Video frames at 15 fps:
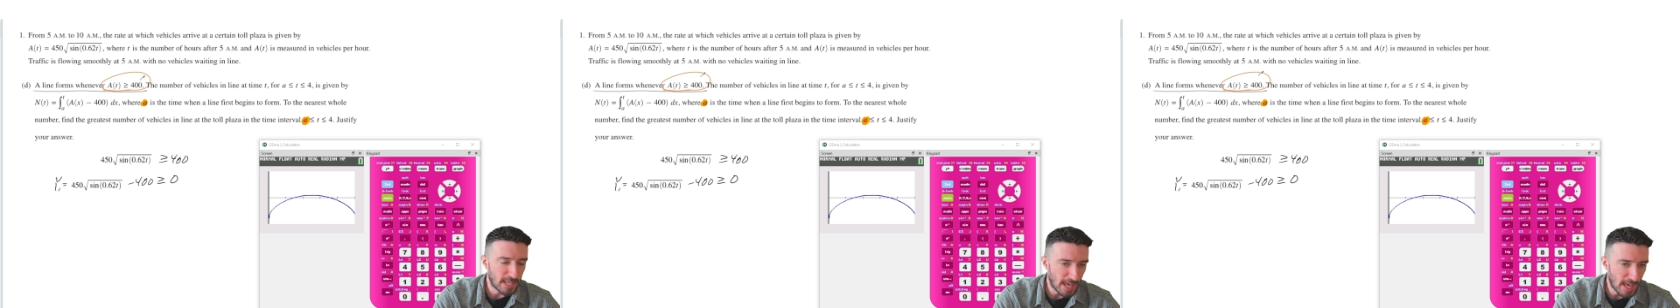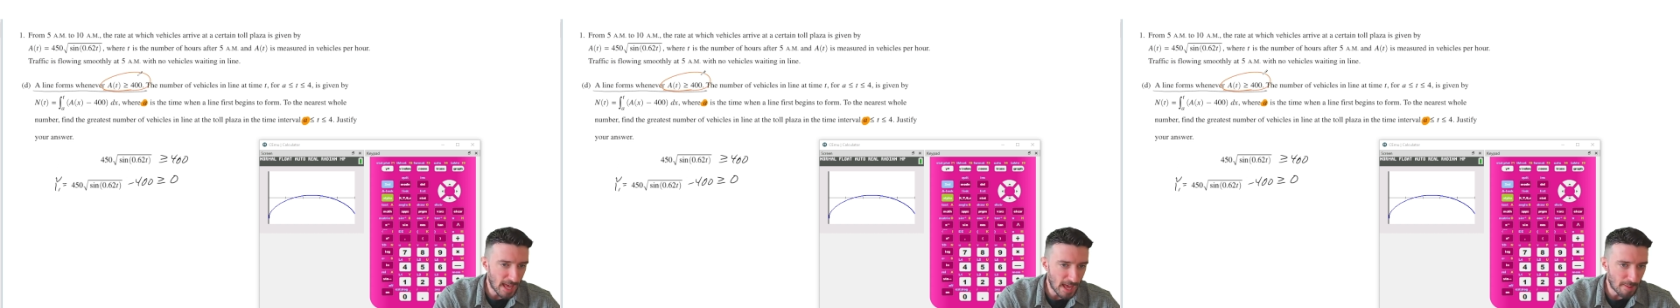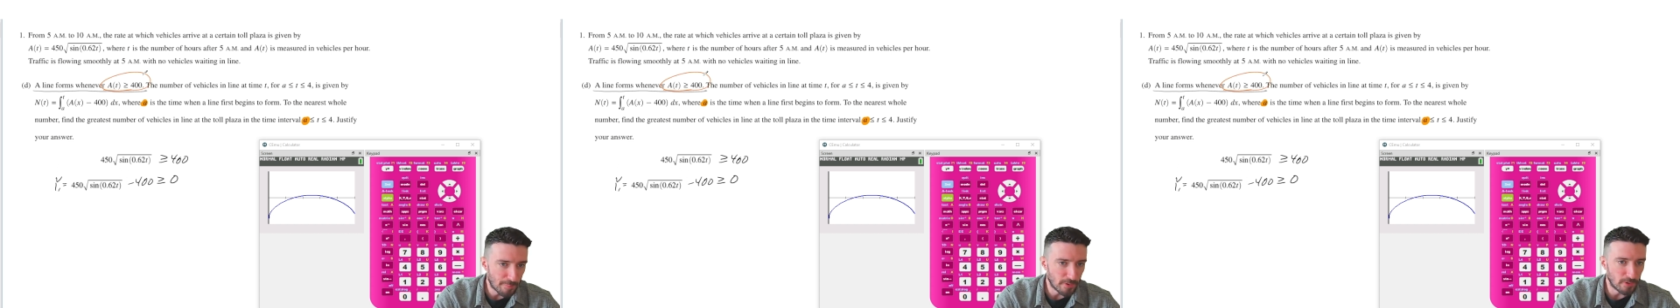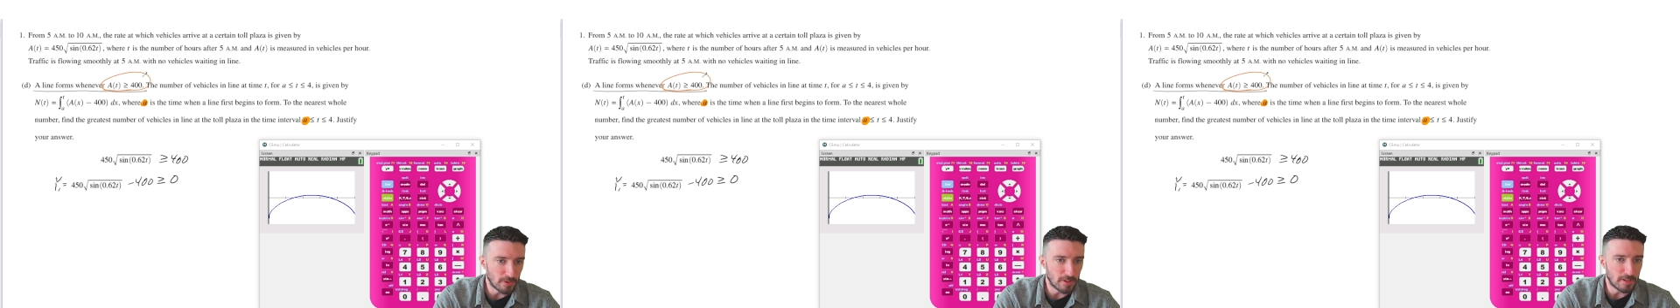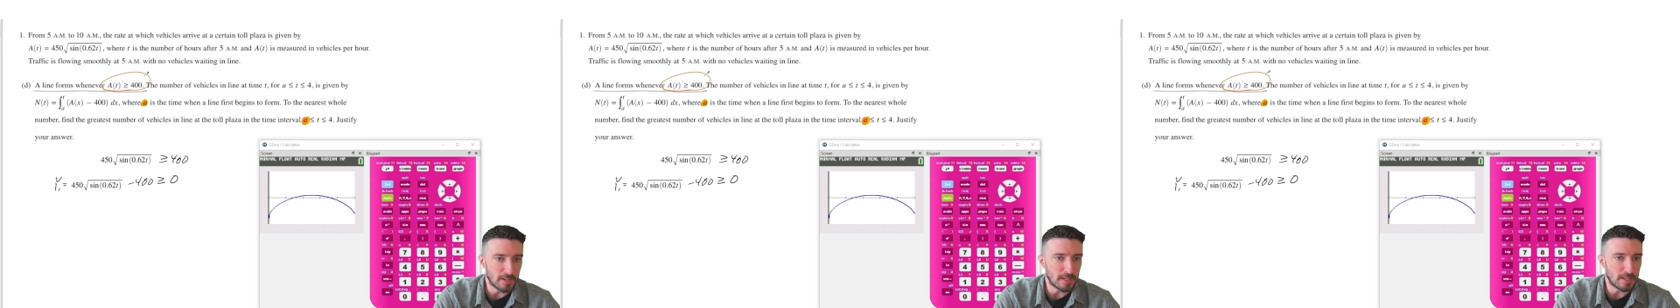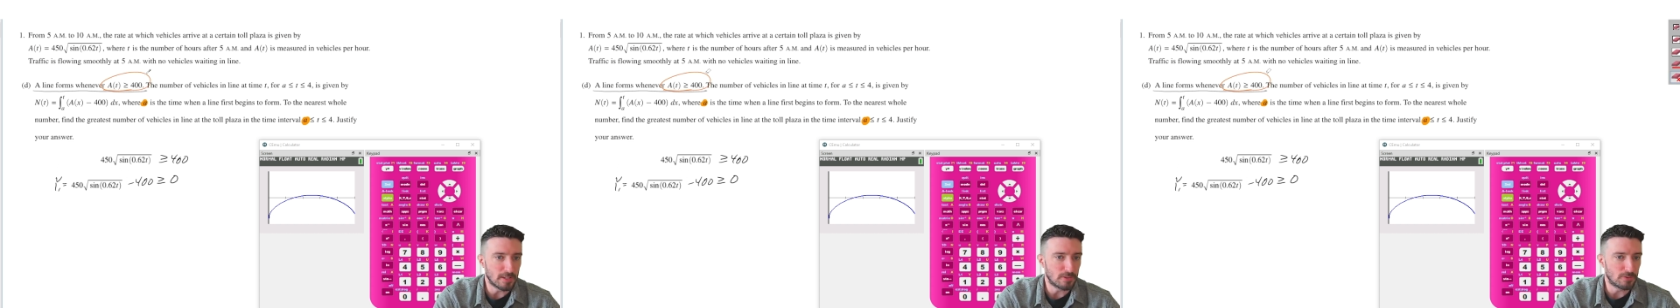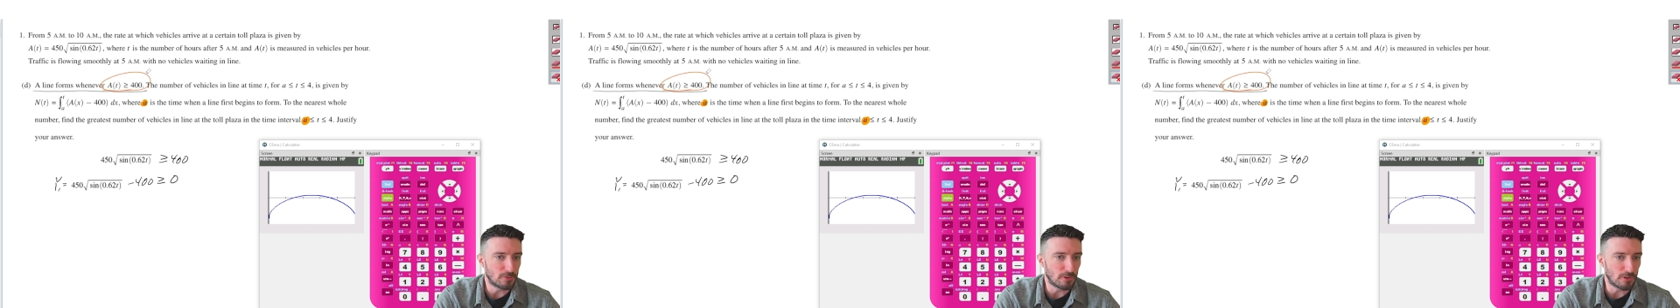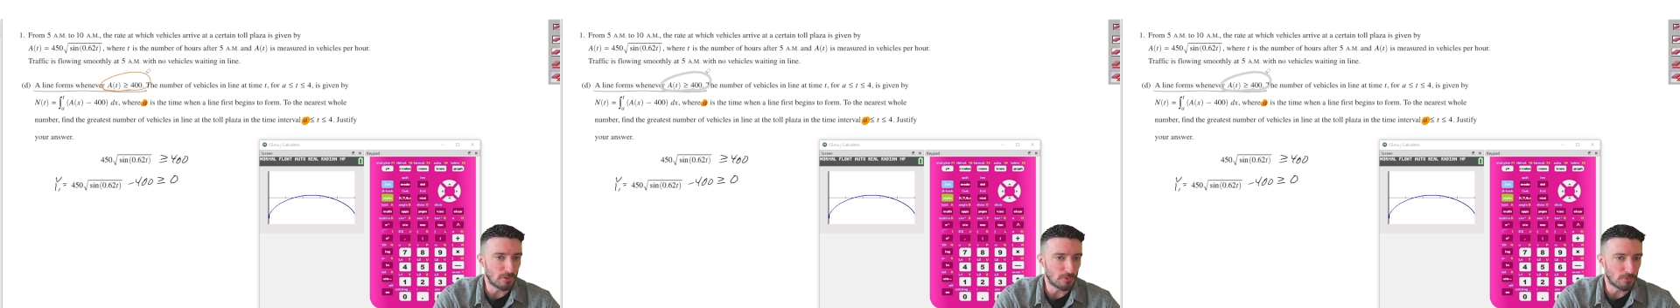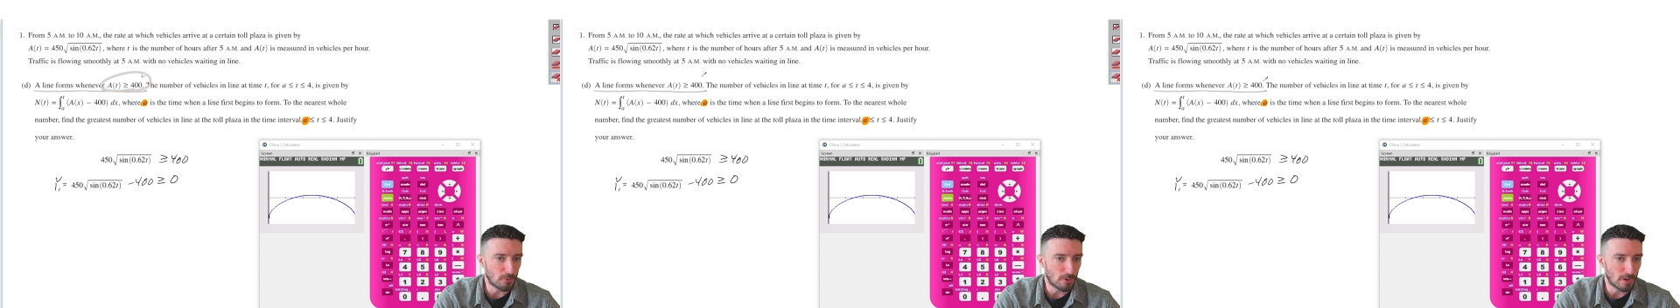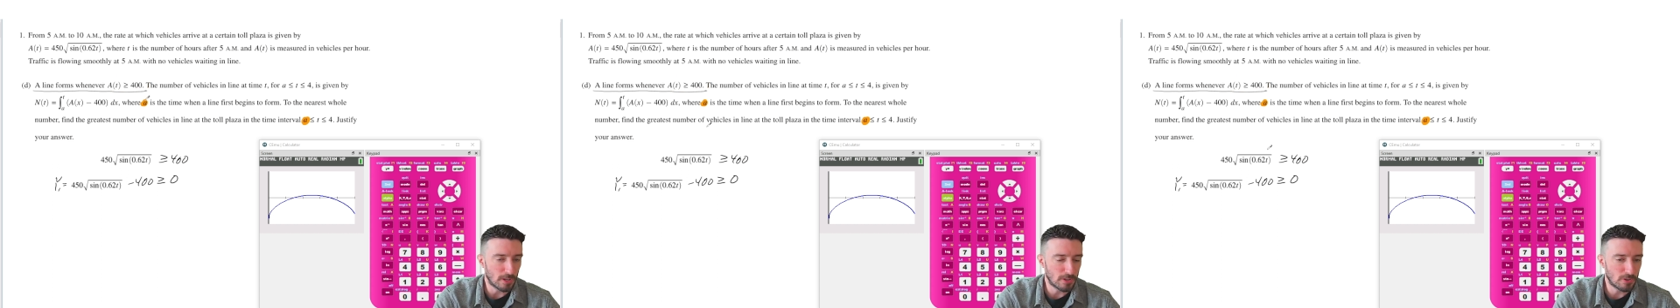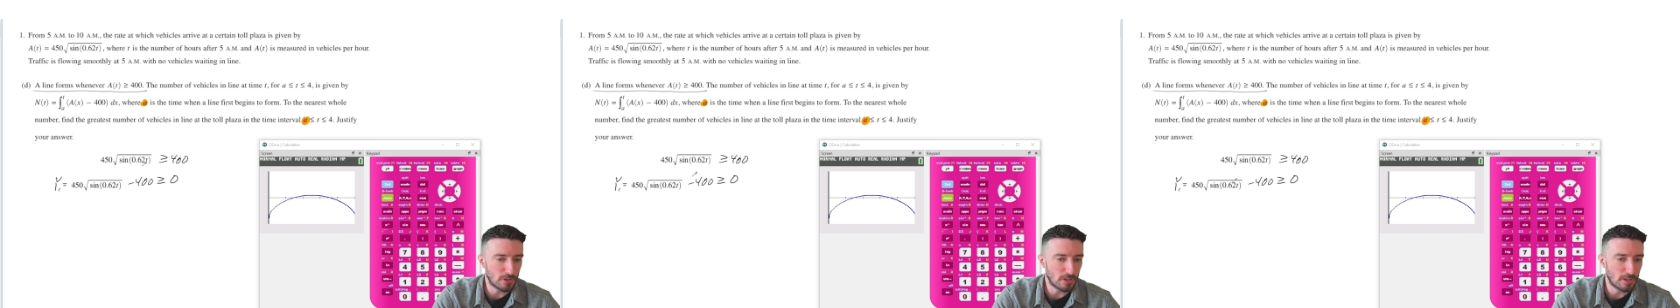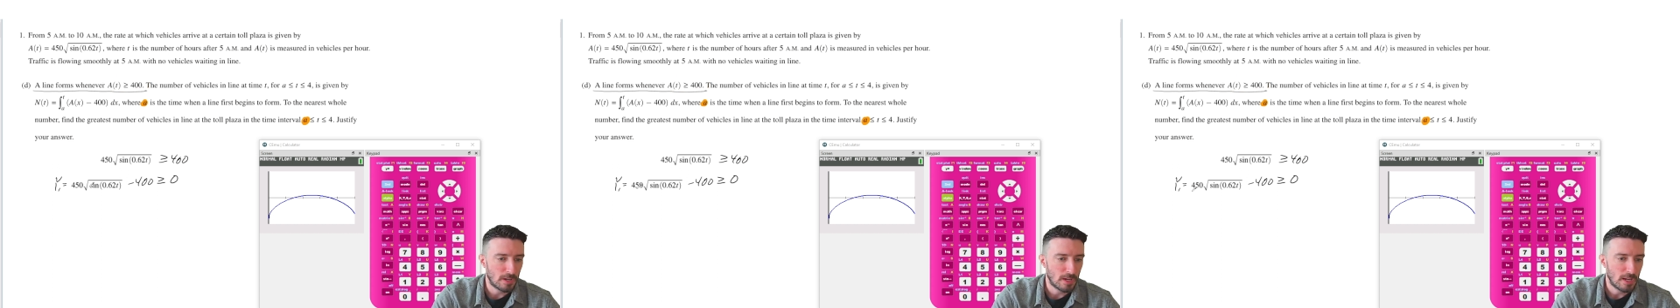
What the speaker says: capital A is greater than 400, and